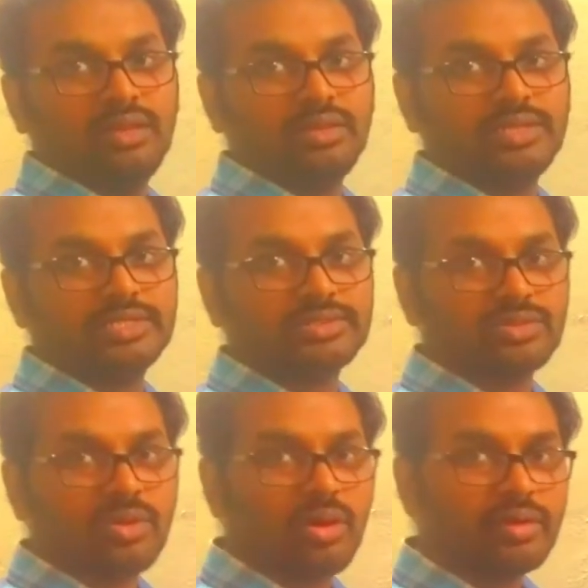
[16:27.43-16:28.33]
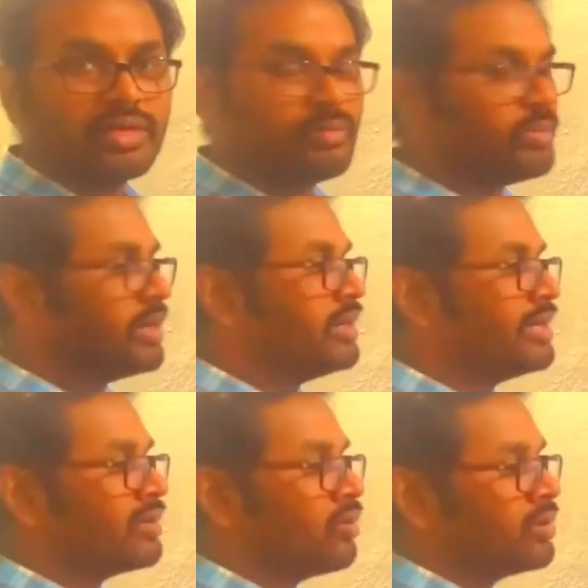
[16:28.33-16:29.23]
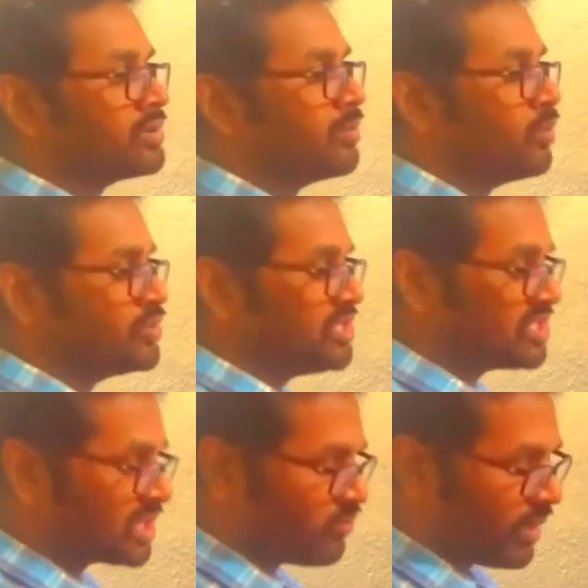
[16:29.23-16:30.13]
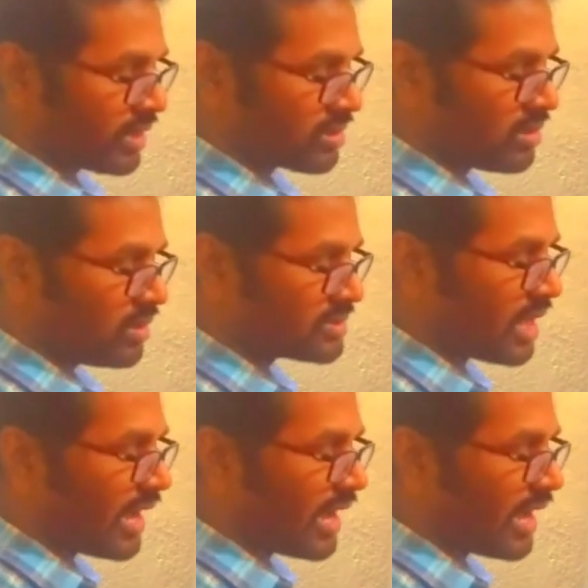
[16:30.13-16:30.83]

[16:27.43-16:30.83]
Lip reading: It is not depending on the position vectors